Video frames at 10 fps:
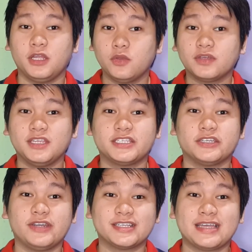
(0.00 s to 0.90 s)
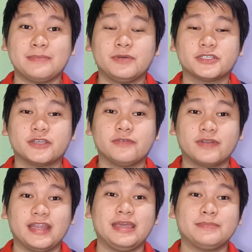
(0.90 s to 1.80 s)
Look at these other examples of
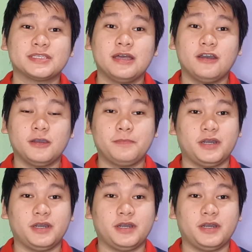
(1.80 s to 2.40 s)
claims of